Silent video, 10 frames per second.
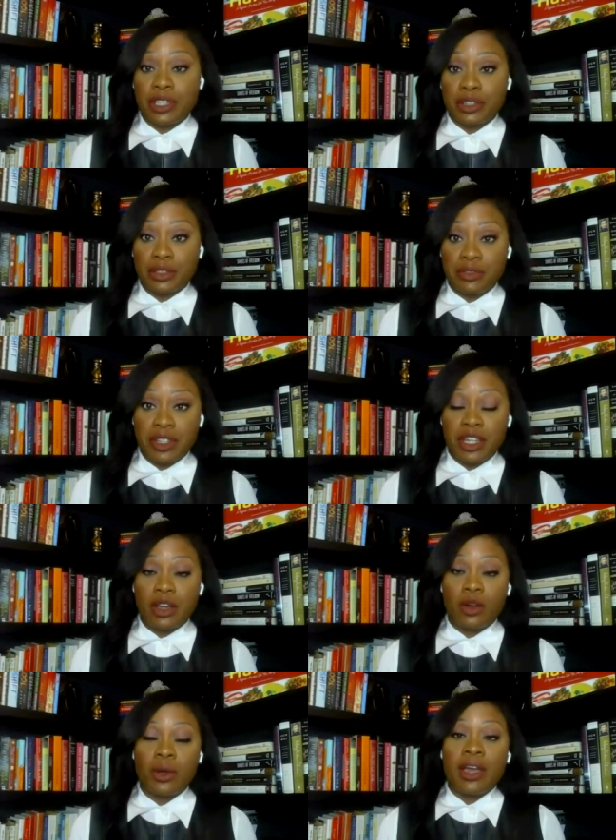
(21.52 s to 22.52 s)
particular
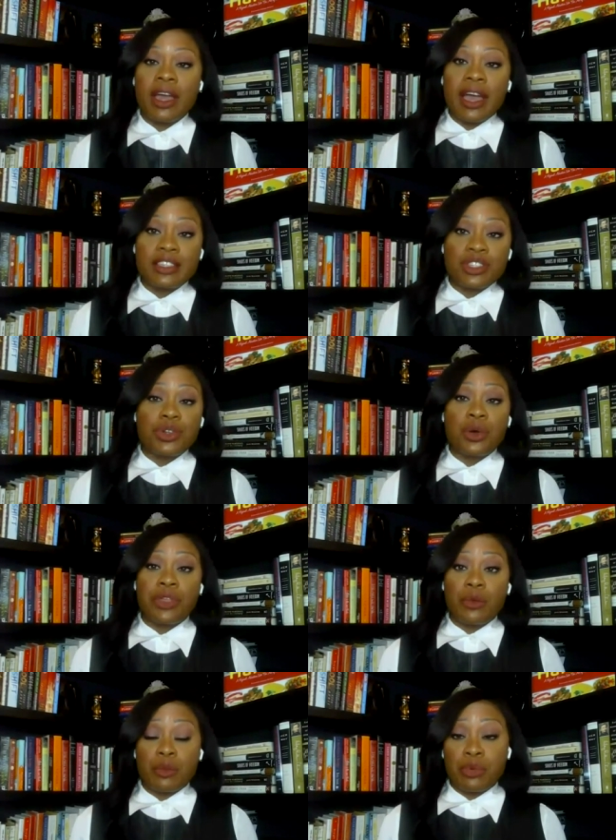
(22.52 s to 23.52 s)
video. As you know,
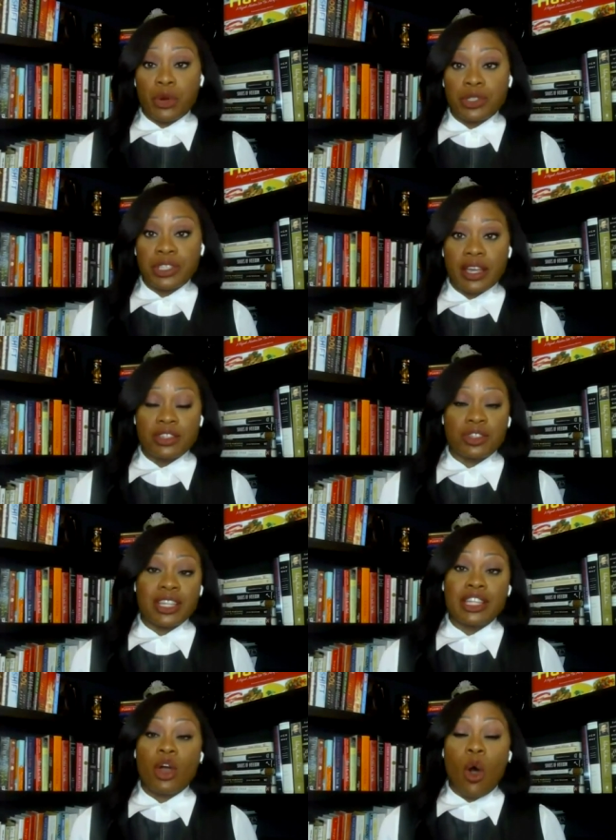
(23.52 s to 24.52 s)
there were protests
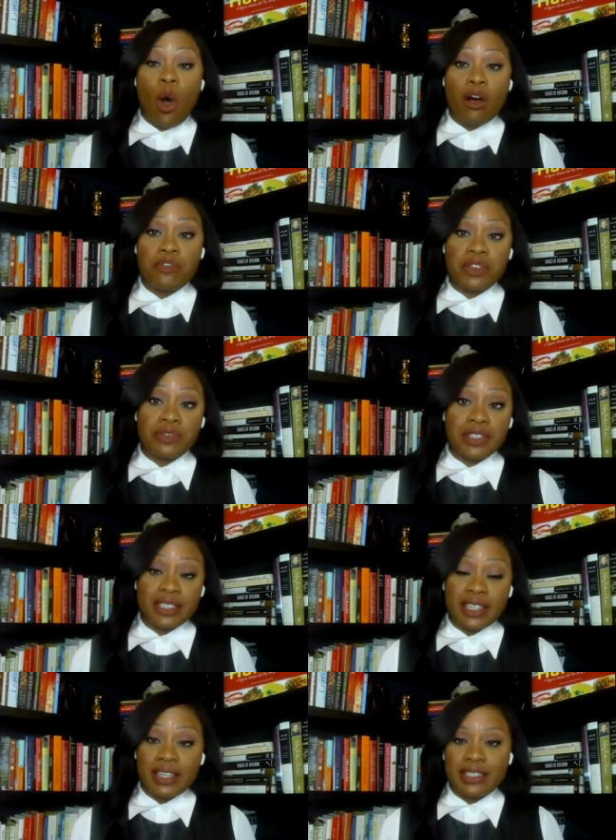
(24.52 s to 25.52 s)
in all 50
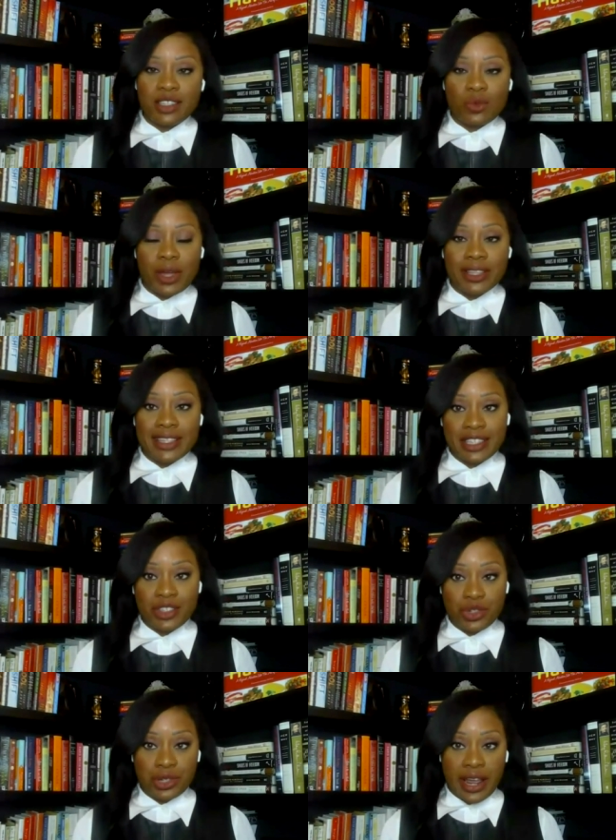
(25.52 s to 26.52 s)
states as well as
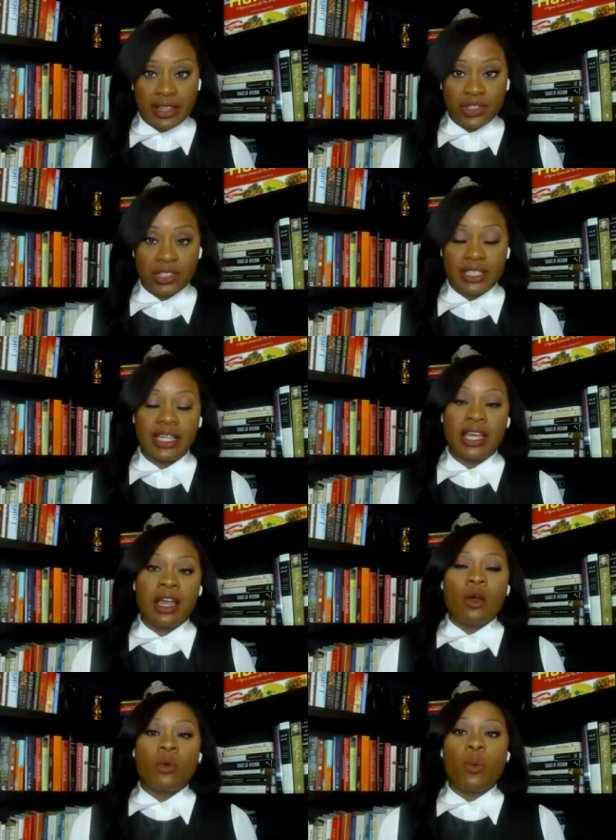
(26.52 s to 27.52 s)
internationally.
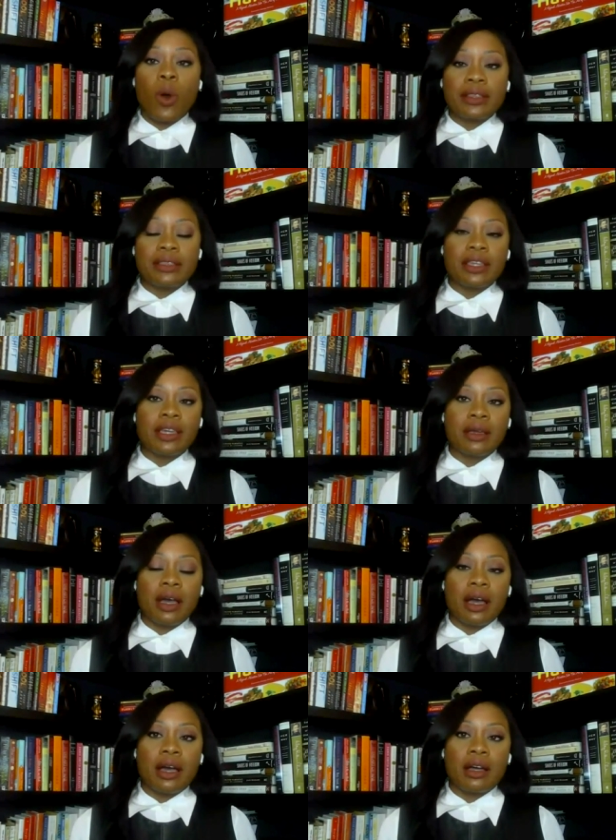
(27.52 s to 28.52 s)
What
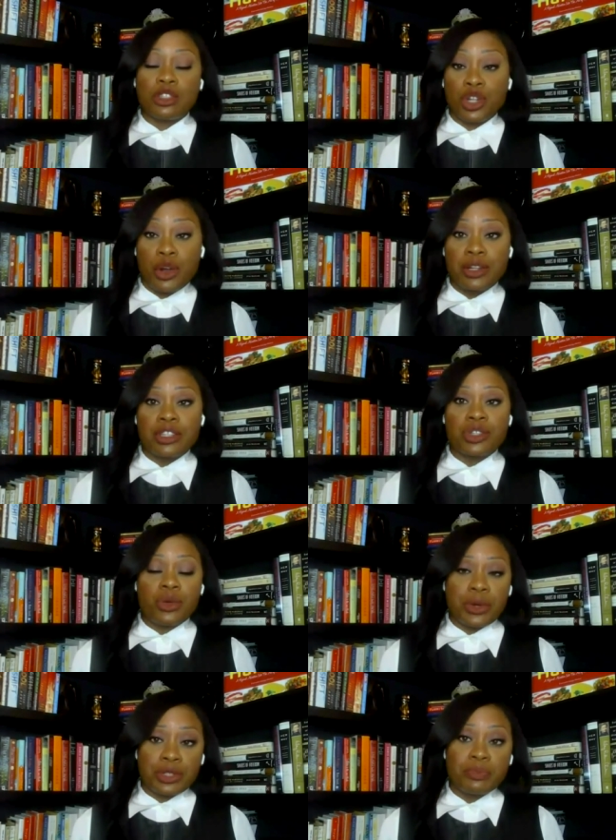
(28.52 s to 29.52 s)
the uh, attorneys
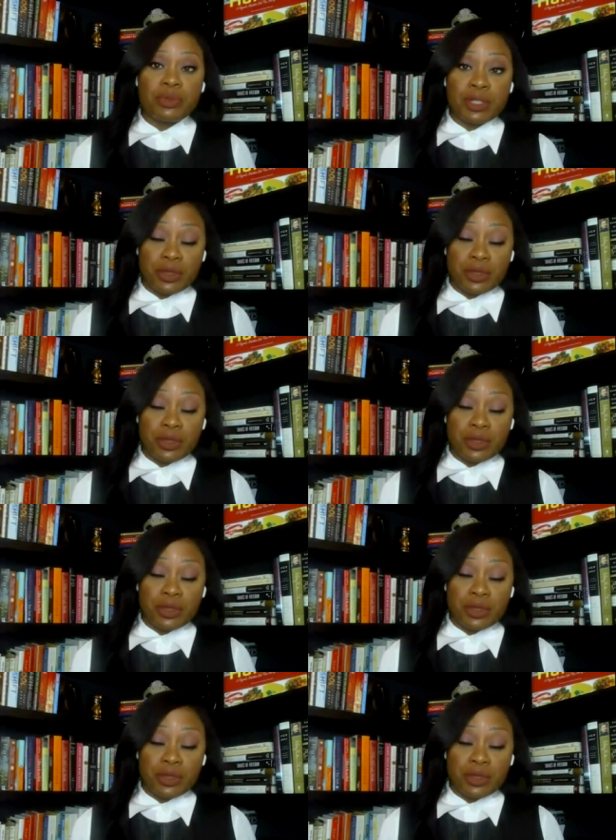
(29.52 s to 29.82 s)
are going